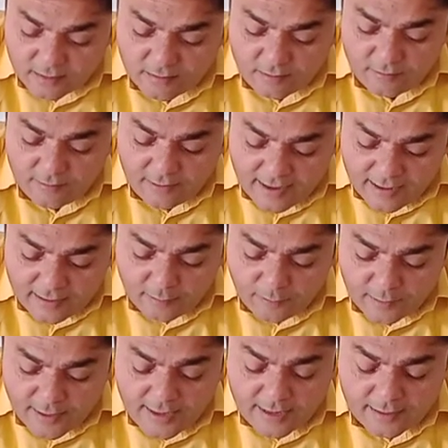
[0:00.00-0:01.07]
of the
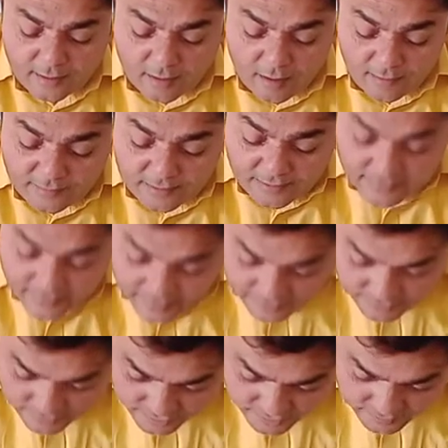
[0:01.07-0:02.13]
welfare of the
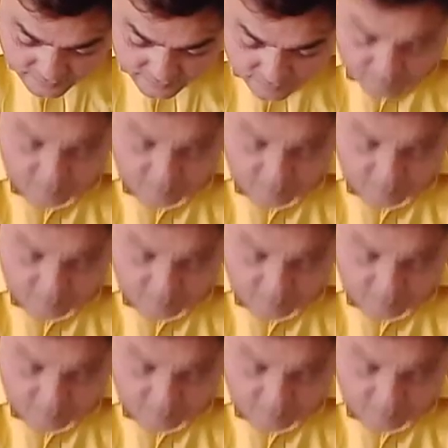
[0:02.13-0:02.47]
nation.